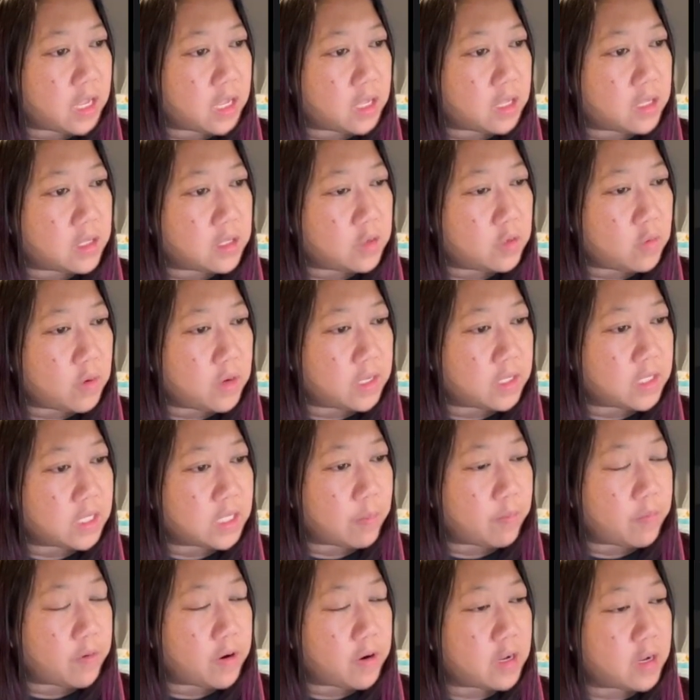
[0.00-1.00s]
you want to
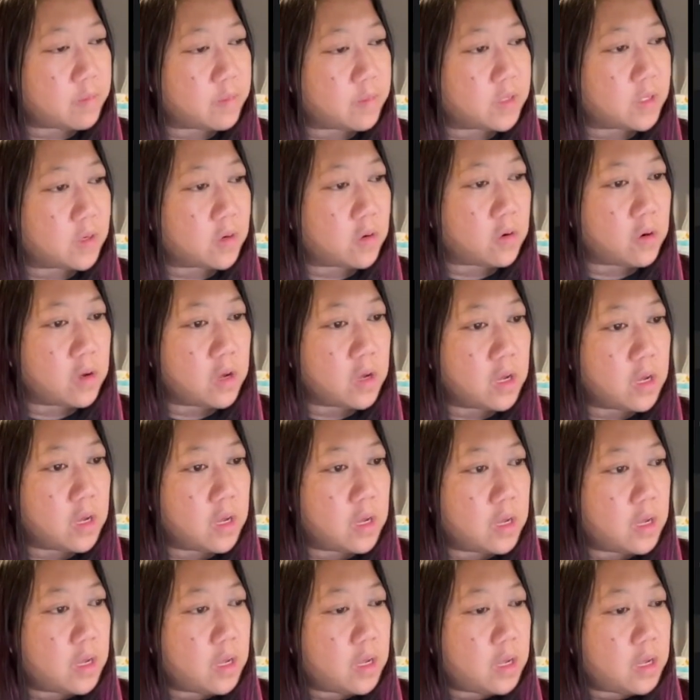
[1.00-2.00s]
separate them. So
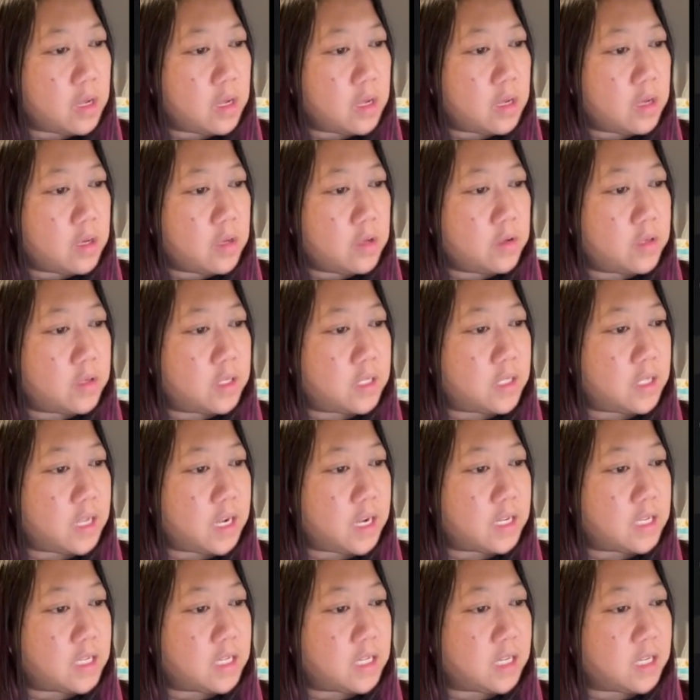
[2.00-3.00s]
you
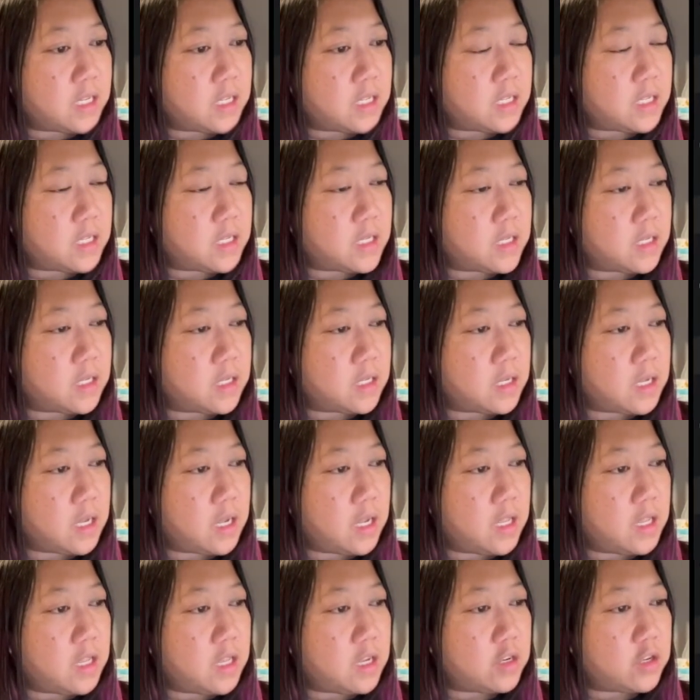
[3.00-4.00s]
select it
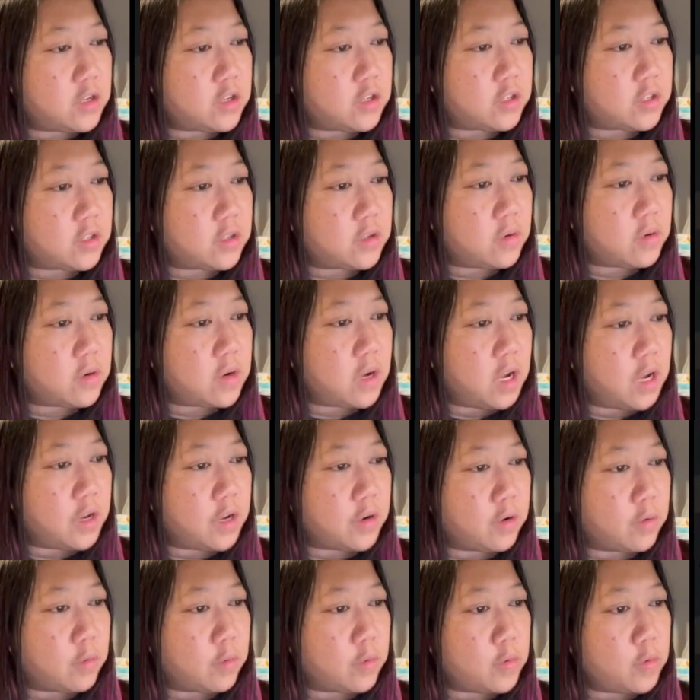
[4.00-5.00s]
and then just go to
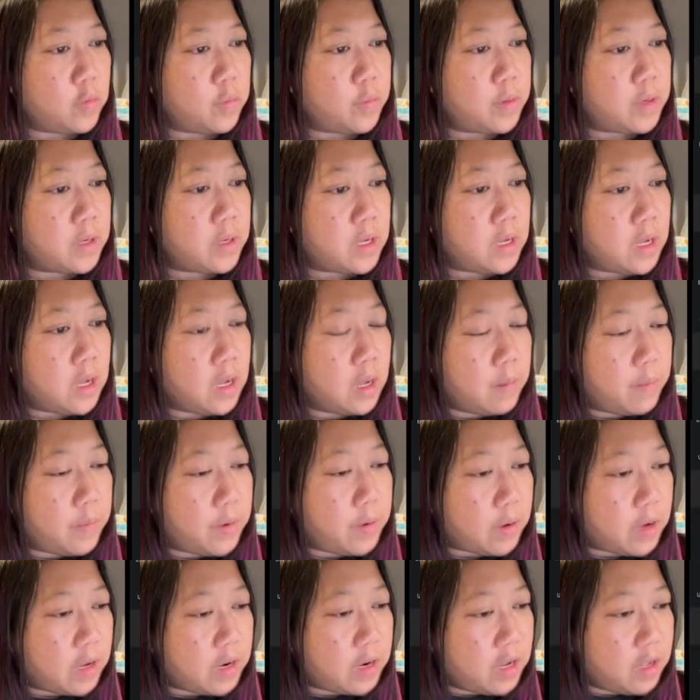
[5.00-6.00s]
ungroup. But
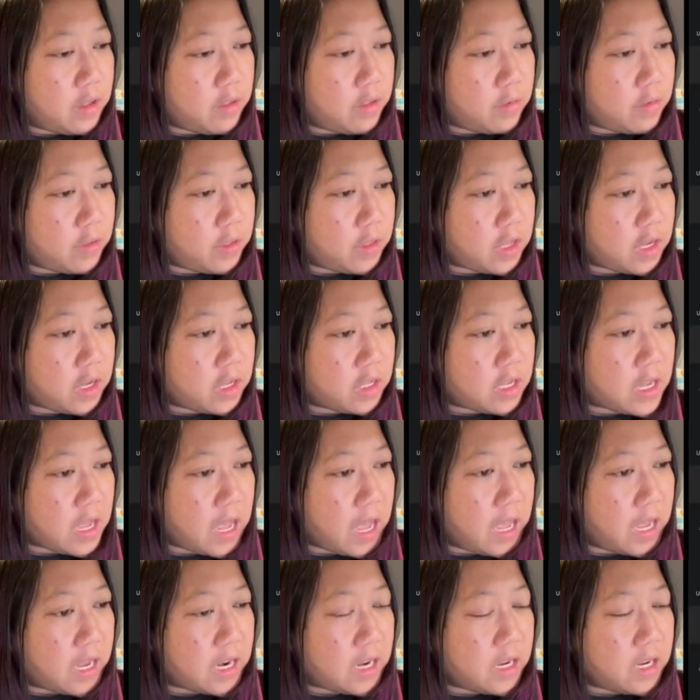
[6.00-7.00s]
another thing to
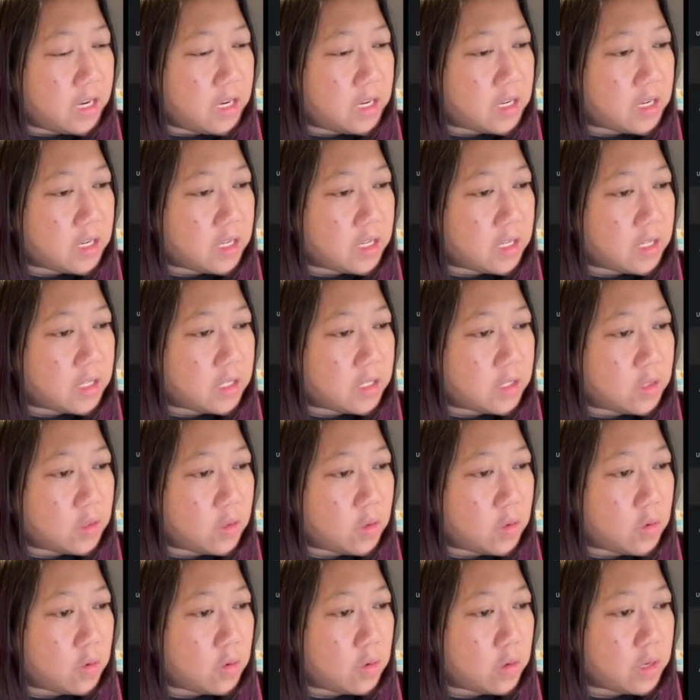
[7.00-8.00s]
edit,
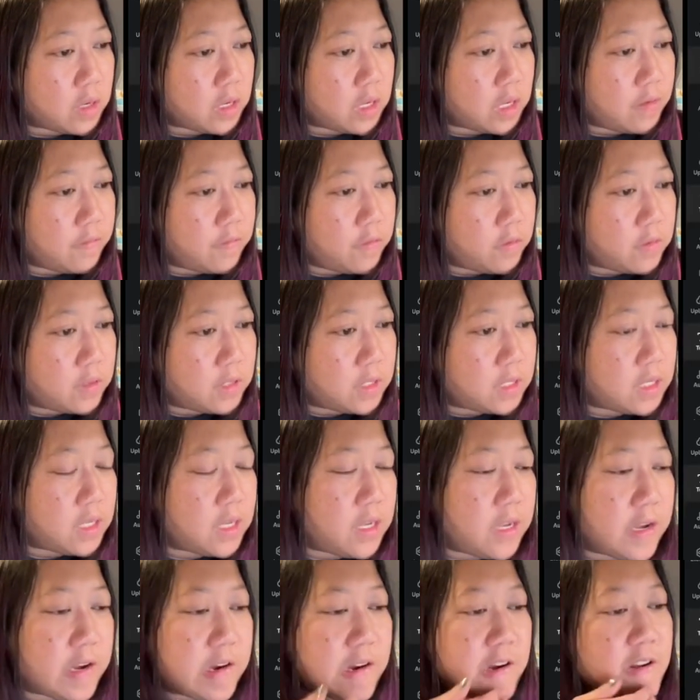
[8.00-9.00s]
so if you see
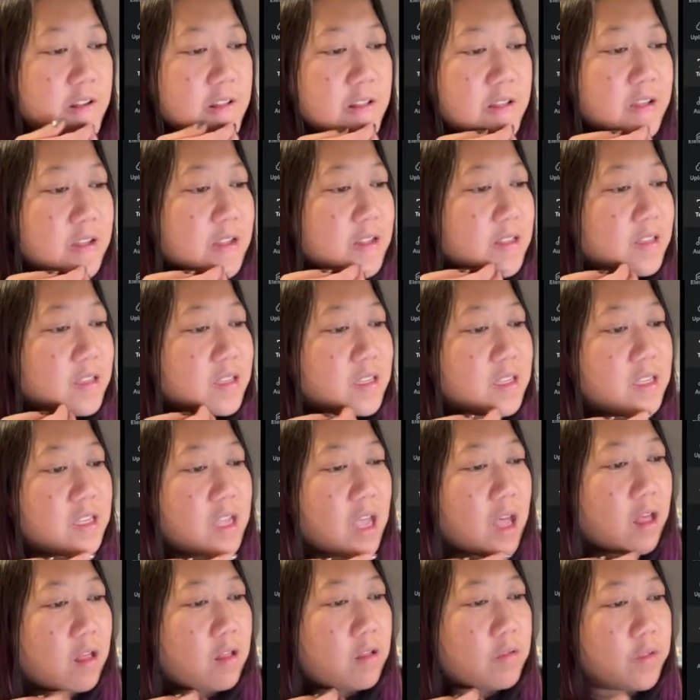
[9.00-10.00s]
here, it's
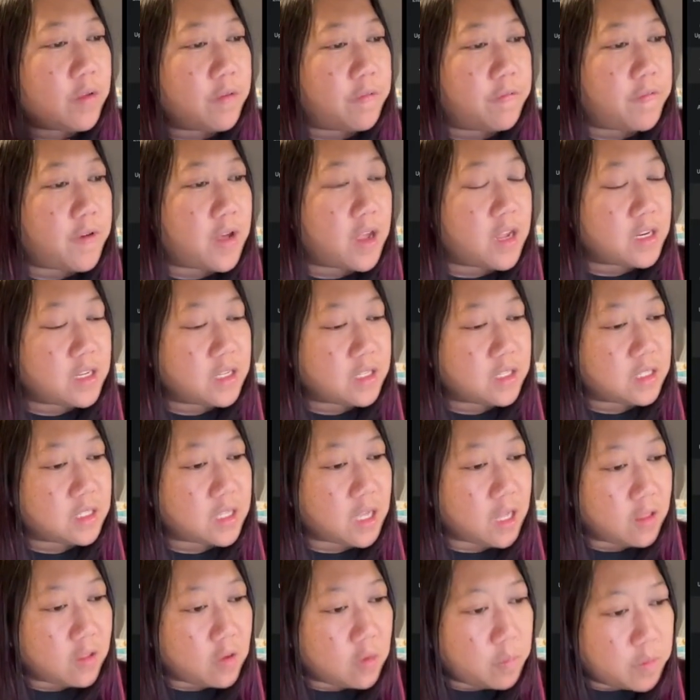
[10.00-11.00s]
yellow, the font is
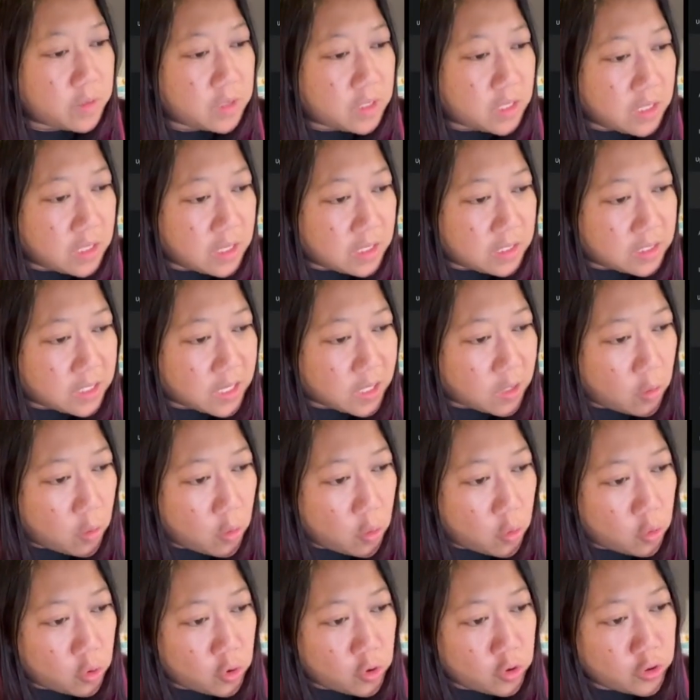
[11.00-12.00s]
yellow, but then it's like
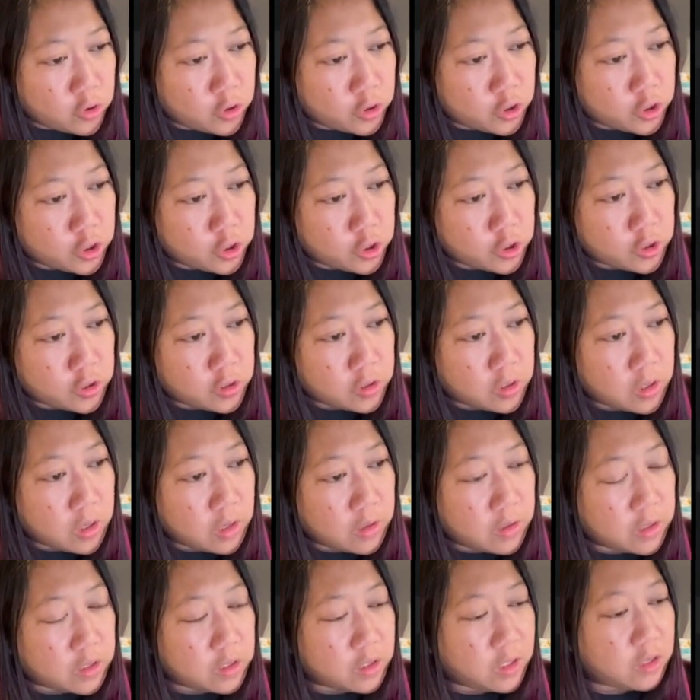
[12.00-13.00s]
orange,
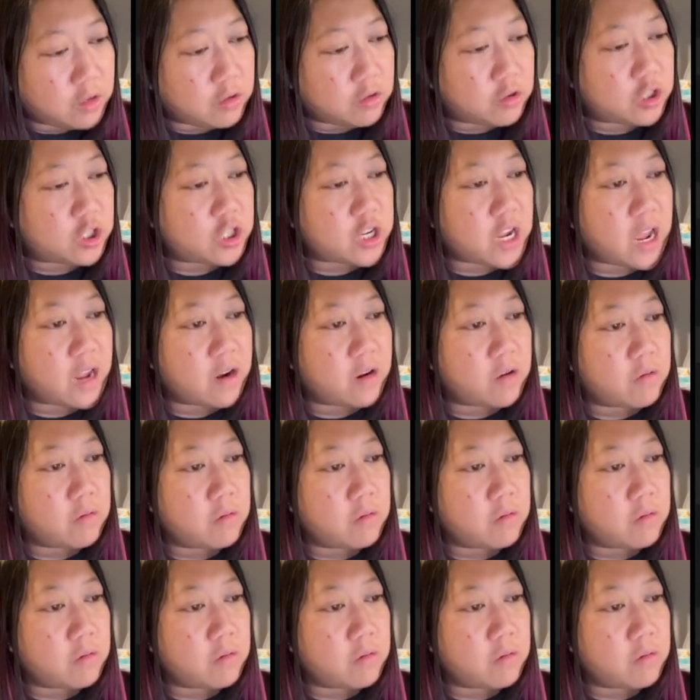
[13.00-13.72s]
there's a little shadow.